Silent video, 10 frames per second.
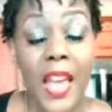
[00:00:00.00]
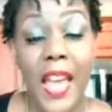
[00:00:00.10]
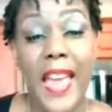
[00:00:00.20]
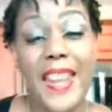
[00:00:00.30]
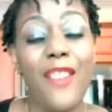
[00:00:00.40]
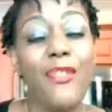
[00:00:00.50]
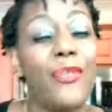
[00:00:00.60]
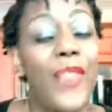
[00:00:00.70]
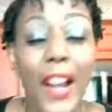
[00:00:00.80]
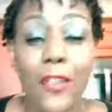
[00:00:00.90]
and
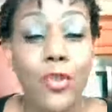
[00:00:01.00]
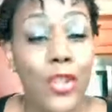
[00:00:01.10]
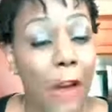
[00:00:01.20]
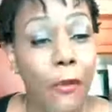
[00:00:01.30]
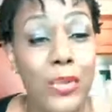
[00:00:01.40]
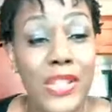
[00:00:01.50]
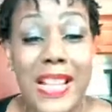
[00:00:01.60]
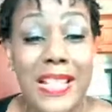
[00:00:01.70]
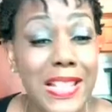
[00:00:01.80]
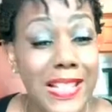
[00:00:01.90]
they're, as you've
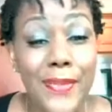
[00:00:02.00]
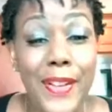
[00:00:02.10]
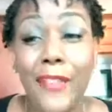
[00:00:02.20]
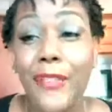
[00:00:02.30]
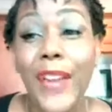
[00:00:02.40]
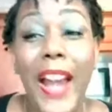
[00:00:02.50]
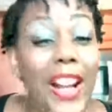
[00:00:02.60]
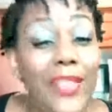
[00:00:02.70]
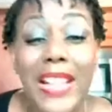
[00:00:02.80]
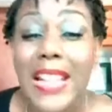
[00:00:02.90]
seen this evening, they're
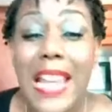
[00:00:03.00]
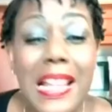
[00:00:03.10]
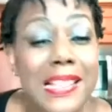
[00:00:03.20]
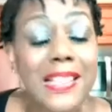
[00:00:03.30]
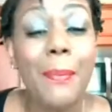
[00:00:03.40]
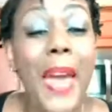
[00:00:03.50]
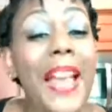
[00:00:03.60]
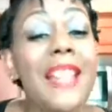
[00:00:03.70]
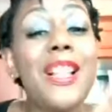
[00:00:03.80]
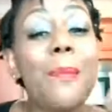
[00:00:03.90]
very easy to make.
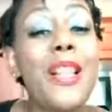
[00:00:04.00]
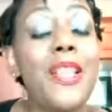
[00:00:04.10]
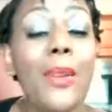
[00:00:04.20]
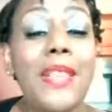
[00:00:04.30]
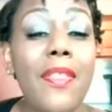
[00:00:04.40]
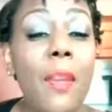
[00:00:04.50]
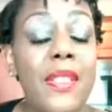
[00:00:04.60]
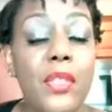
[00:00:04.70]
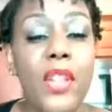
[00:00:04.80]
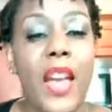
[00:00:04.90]
It took me no time to
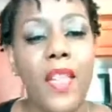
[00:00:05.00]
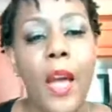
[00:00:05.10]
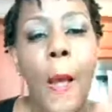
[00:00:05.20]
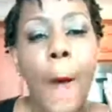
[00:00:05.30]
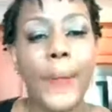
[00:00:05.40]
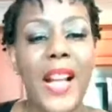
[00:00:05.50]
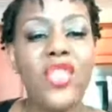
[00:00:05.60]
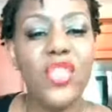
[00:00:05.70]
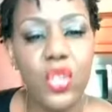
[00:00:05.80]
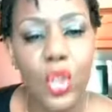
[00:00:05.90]
mix them together. But
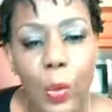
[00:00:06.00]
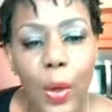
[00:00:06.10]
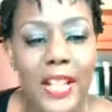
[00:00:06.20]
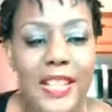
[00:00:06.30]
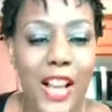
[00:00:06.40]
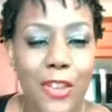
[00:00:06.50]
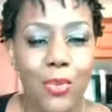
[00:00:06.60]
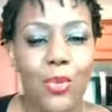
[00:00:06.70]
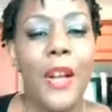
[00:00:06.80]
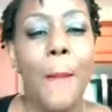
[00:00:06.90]
I do want to tell
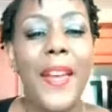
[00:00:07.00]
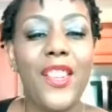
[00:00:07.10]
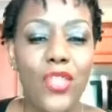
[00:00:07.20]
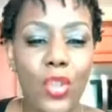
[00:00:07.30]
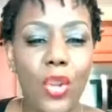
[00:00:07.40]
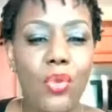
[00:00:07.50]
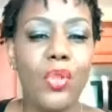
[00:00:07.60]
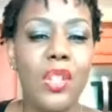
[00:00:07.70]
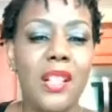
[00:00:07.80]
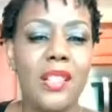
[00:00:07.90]
you, make sure you
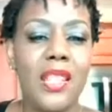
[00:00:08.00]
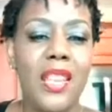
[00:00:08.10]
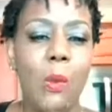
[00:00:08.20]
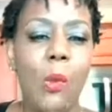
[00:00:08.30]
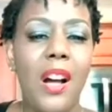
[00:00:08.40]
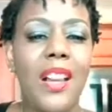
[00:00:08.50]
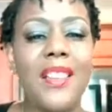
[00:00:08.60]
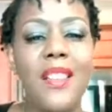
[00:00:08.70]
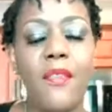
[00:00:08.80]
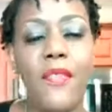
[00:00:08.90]
cook the quinoa in
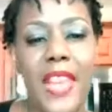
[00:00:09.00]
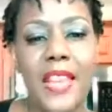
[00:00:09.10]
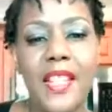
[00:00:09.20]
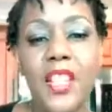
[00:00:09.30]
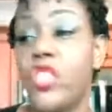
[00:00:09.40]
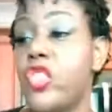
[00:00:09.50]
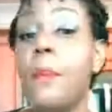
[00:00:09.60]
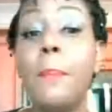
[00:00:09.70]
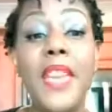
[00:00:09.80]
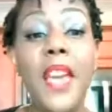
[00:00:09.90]
advance, and it
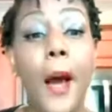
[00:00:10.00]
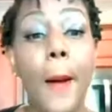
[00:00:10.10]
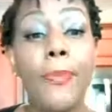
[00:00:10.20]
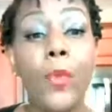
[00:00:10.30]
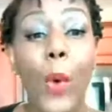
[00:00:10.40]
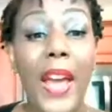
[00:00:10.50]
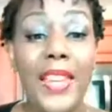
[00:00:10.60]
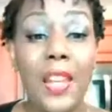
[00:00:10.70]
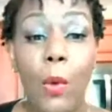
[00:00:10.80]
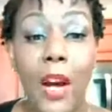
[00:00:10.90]
should be white
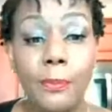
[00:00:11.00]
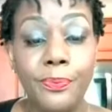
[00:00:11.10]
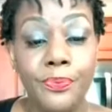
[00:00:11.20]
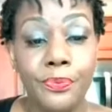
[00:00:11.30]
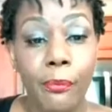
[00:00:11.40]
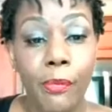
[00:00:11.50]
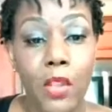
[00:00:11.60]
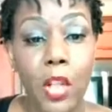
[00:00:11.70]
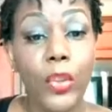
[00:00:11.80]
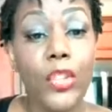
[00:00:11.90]
quinoa,
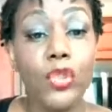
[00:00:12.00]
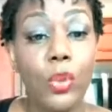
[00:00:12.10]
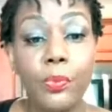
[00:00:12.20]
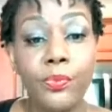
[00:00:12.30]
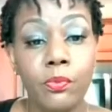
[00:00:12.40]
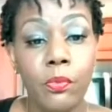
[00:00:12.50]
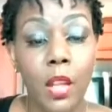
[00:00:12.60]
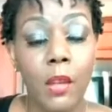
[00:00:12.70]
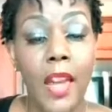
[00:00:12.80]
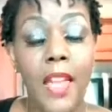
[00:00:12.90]
the original.
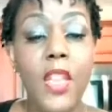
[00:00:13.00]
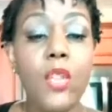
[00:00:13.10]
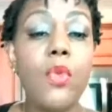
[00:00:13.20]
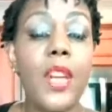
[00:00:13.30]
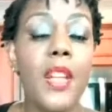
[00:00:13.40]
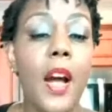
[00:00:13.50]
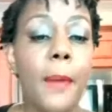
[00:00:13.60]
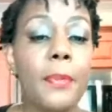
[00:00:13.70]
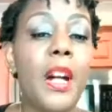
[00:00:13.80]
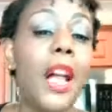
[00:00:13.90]
And then you can
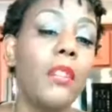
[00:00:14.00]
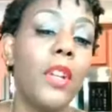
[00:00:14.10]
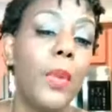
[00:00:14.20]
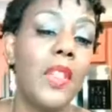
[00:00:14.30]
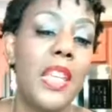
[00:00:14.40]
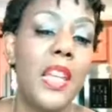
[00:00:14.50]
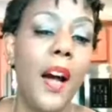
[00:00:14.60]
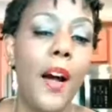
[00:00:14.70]
color it with the